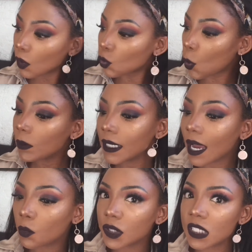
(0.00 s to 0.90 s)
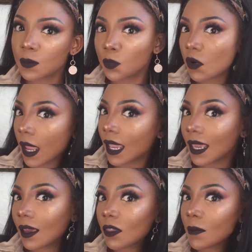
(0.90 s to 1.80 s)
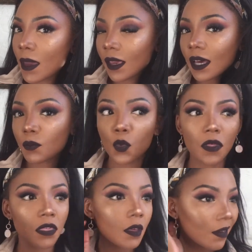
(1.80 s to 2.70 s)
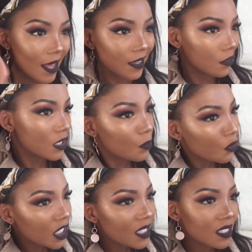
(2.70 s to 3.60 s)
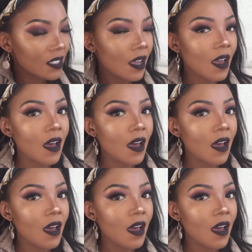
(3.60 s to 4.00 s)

Normally I would spray the makeup with like a spritz.